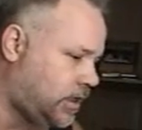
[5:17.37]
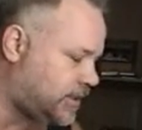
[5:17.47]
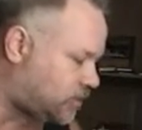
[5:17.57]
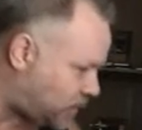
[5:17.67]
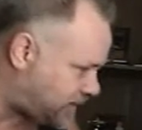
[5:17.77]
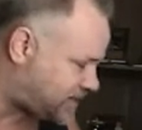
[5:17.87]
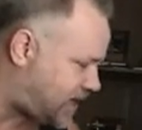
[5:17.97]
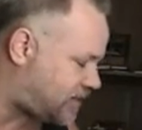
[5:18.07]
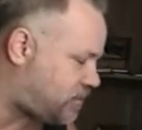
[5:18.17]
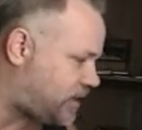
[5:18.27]
It's a waste of
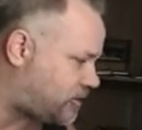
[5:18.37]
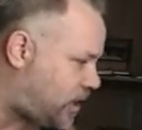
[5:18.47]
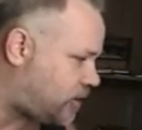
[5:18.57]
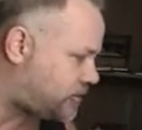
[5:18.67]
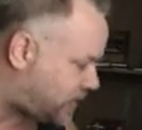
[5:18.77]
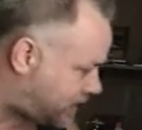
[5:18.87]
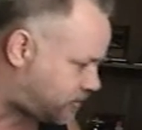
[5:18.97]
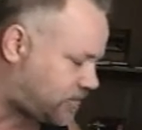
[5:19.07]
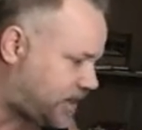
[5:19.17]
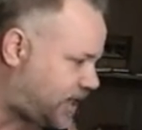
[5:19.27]
taxpayer dollars.
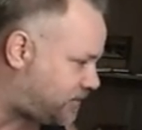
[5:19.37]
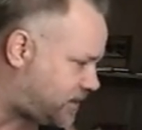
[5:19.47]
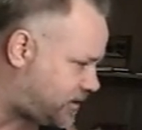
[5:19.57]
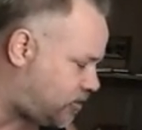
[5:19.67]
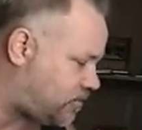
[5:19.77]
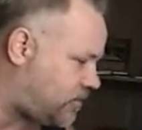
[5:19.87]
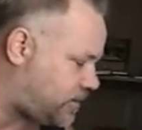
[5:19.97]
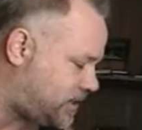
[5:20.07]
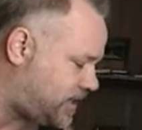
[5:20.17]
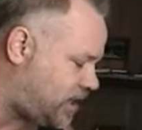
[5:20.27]
Slanders my name.
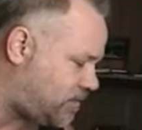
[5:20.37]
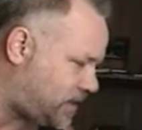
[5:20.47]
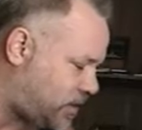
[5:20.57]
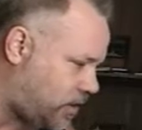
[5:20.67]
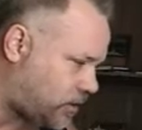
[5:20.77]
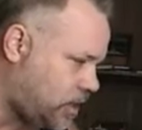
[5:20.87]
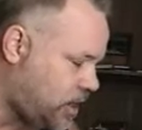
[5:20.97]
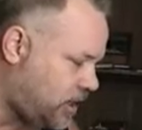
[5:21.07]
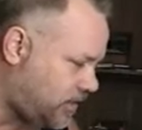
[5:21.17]
Doesn't help my daughter.